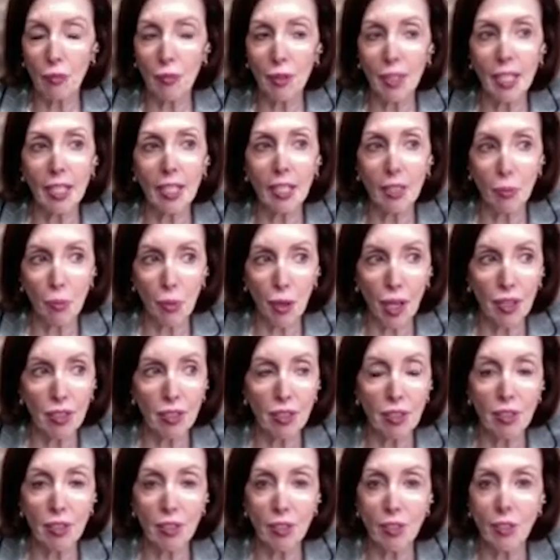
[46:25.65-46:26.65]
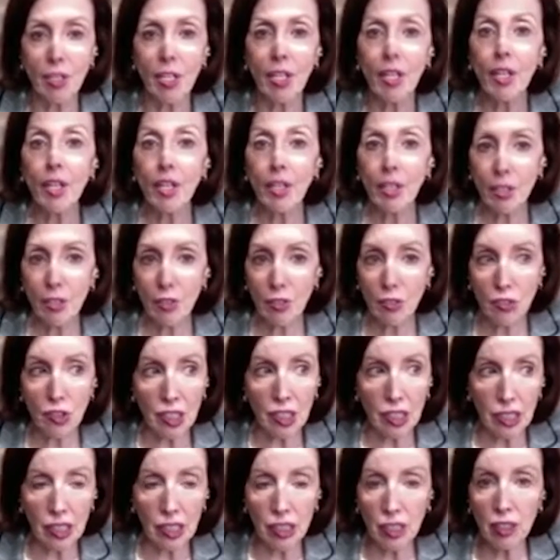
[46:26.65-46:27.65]
getting a practice
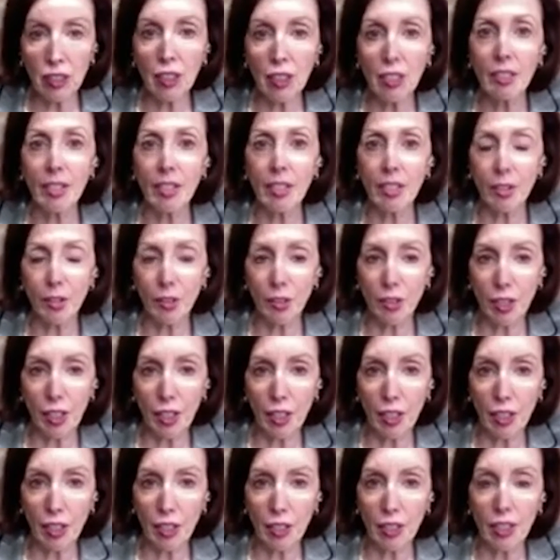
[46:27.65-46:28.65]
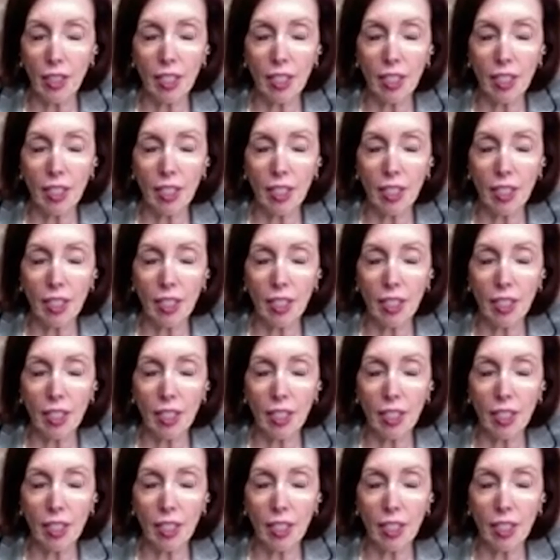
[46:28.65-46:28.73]
seen on the internet,